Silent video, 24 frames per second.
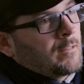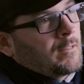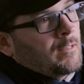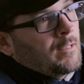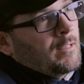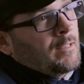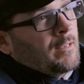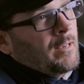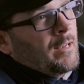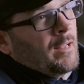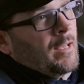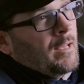
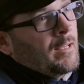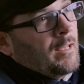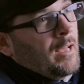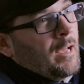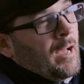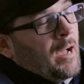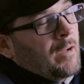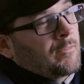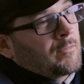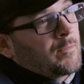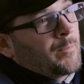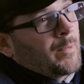And
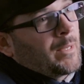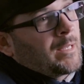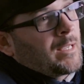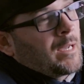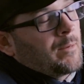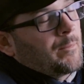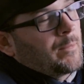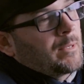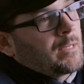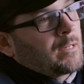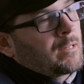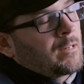after
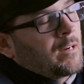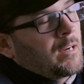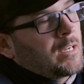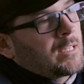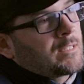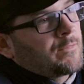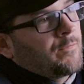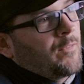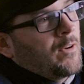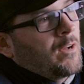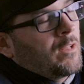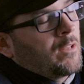becoming a
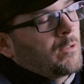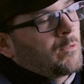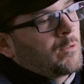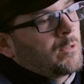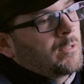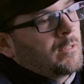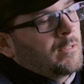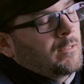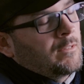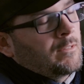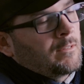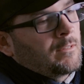Christ
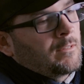follower,